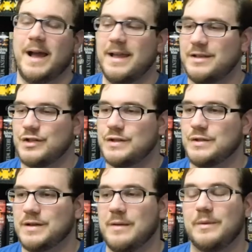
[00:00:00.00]
I
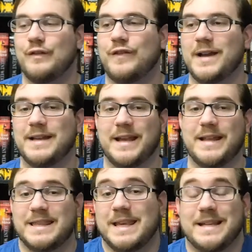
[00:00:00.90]
just could not really find
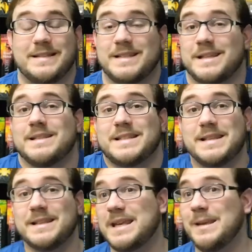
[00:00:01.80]
anything
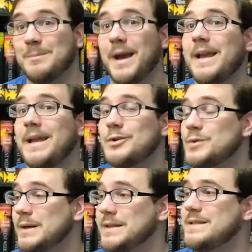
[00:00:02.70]
to keep my
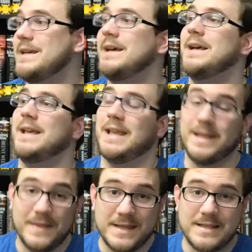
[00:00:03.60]
interest
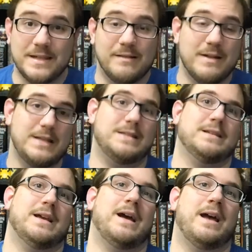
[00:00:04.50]
in this
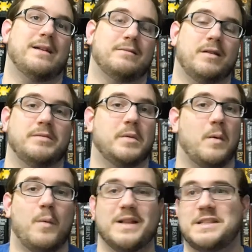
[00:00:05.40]
series
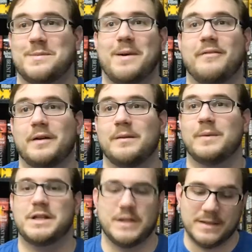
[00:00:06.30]
whatsoever,
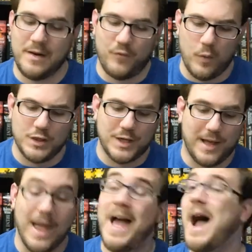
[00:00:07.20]
which is
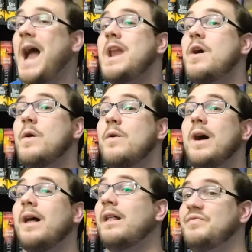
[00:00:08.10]
unfortunate. I
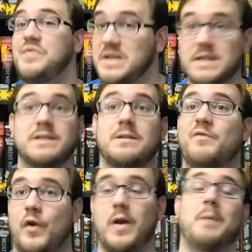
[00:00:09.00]
know this is a
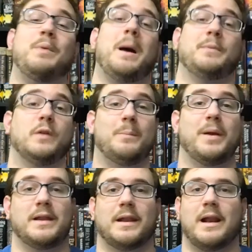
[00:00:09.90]
very unpopular
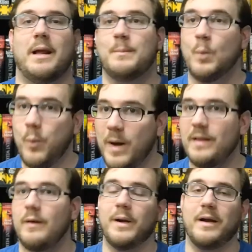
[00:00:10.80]
opinion, and I'm
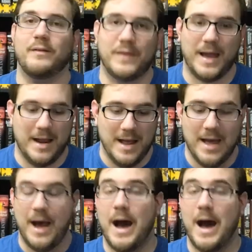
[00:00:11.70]
well aware of that.